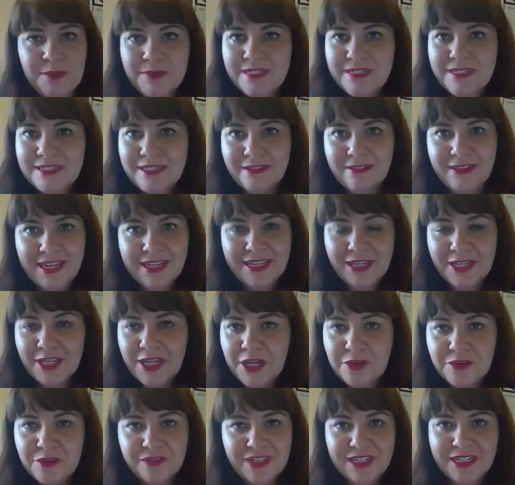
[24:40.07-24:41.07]
into like a
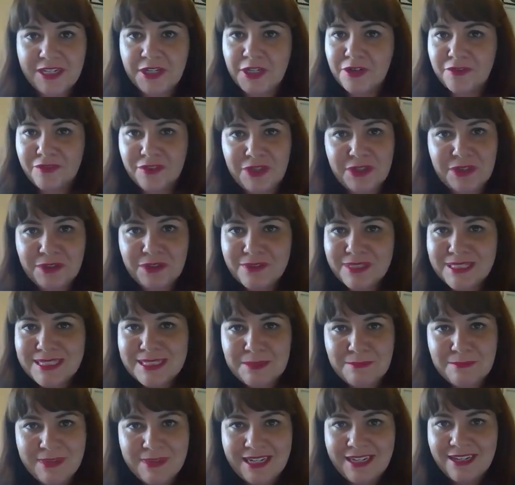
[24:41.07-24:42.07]
COVID interview with
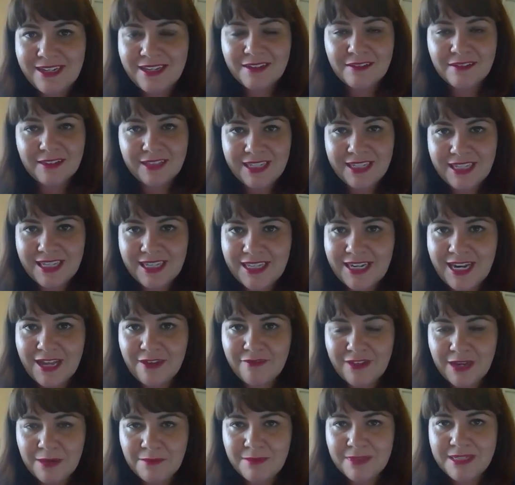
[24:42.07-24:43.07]
somebody in Italy, and I
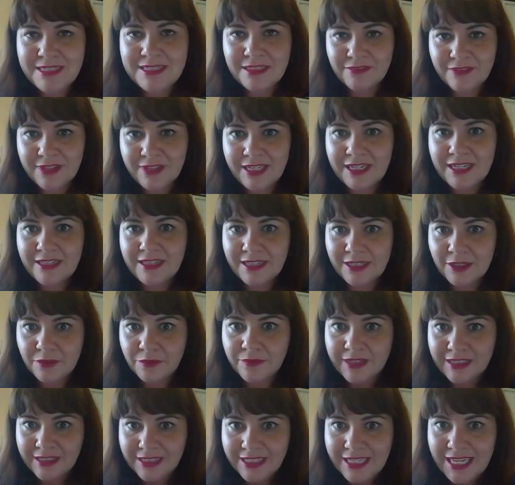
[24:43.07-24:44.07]
found myself getting like
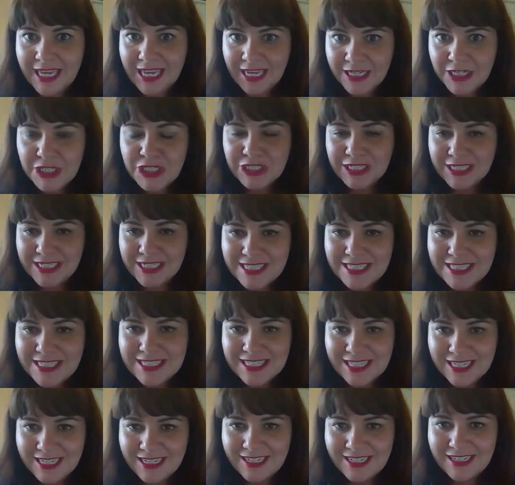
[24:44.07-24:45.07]
really anxious
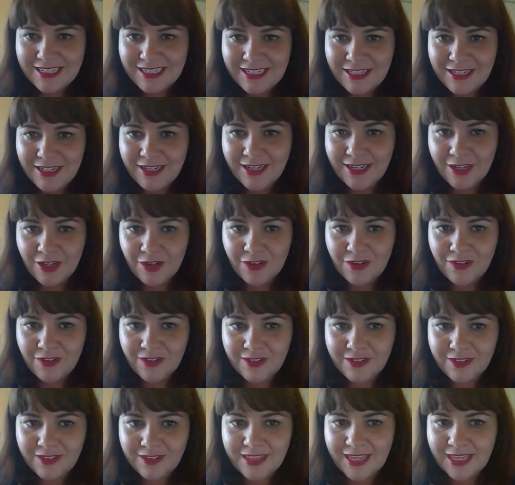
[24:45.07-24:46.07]
and
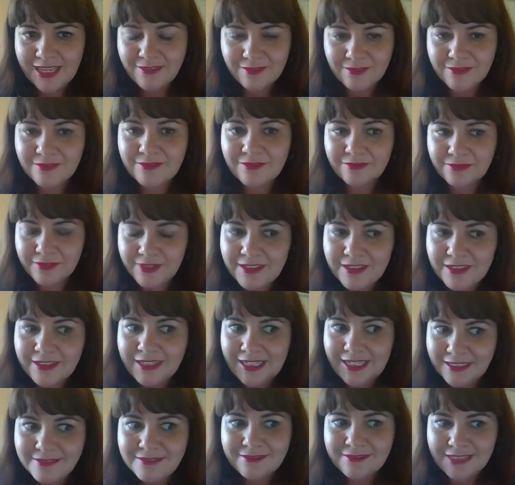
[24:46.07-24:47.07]
and
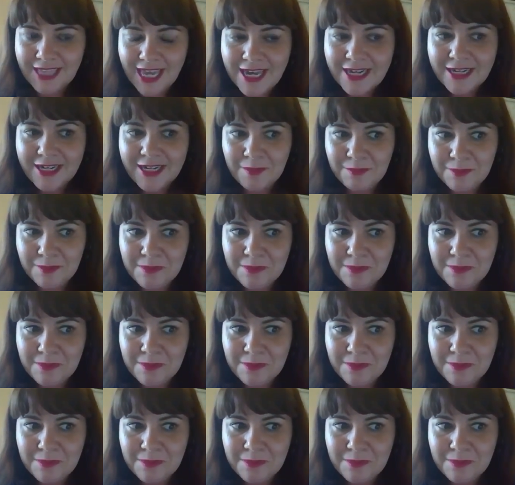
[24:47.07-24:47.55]
really had a couple